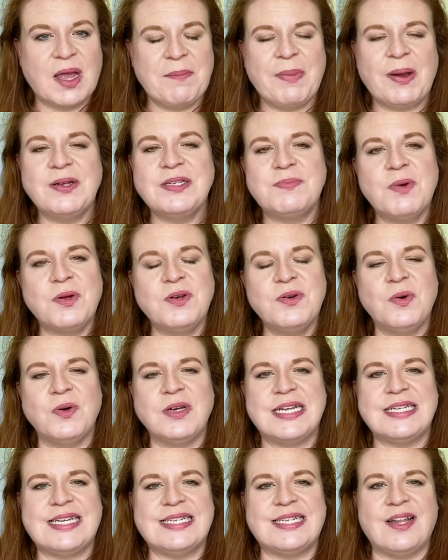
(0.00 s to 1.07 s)
Postmodern
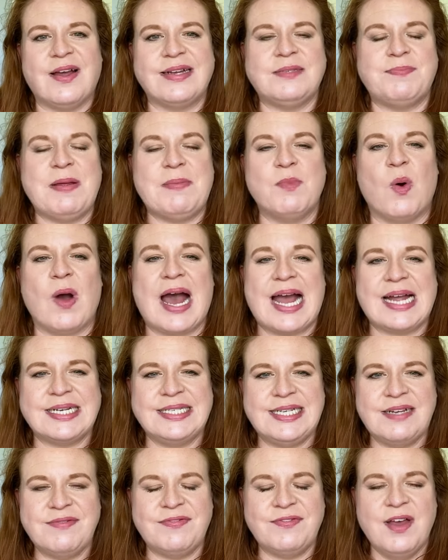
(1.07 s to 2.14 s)
audiences like to be more
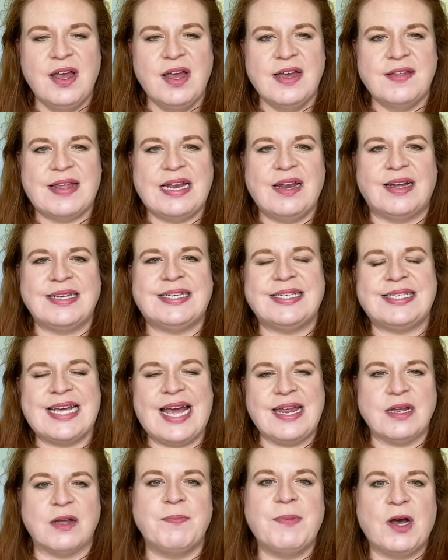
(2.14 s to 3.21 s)
active, they like to
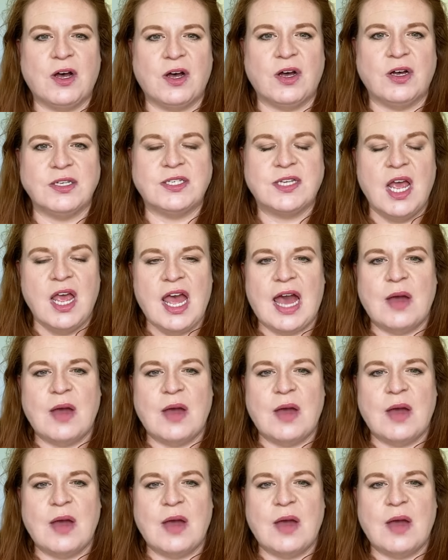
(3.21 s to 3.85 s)
take part.